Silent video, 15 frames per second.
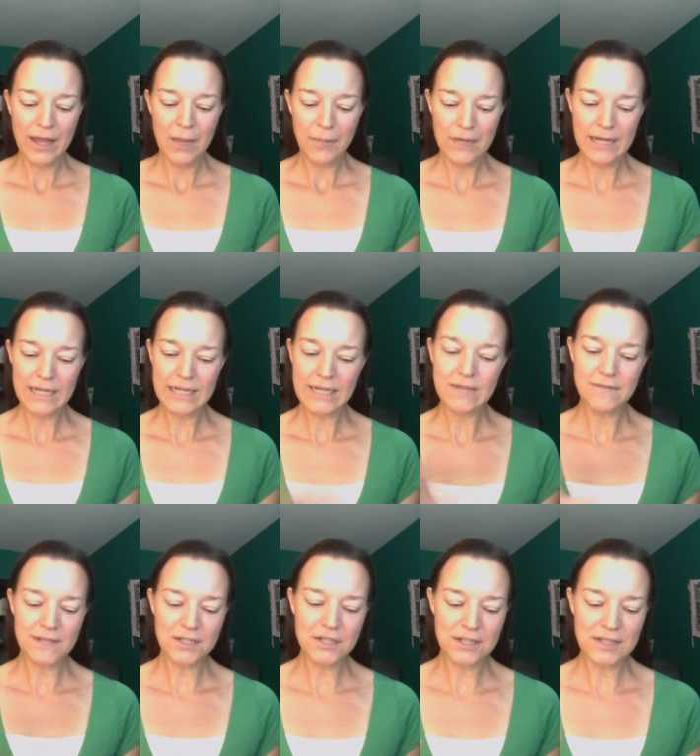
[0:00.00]
But I did
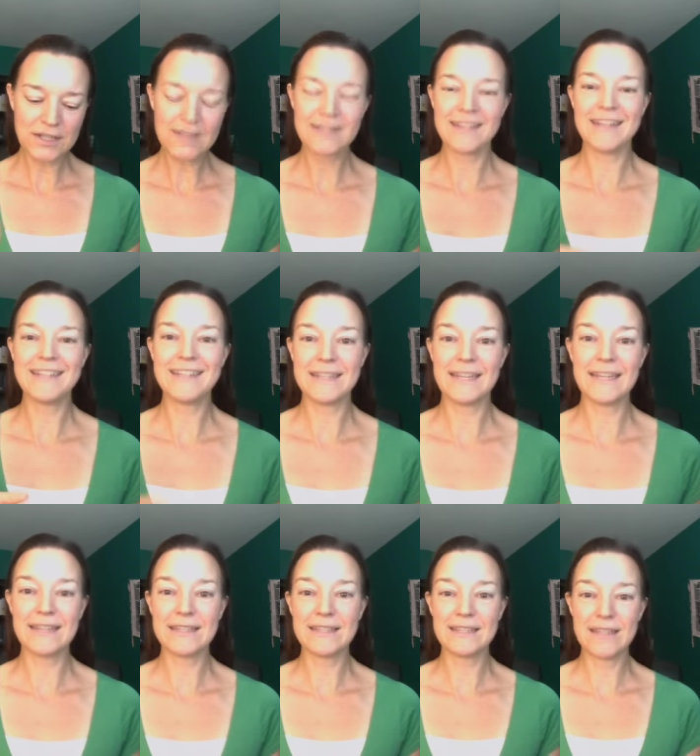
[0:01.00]
eventually decide to
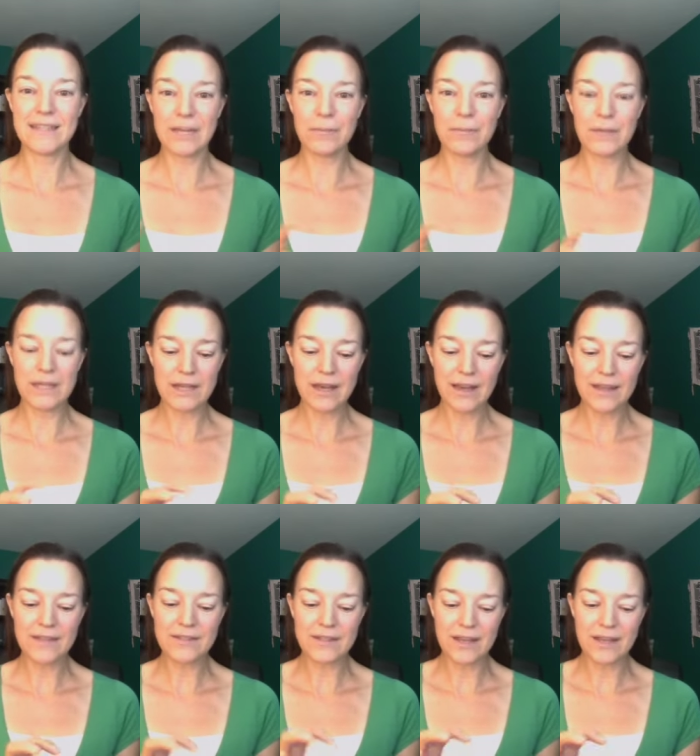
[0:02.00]
get this deck because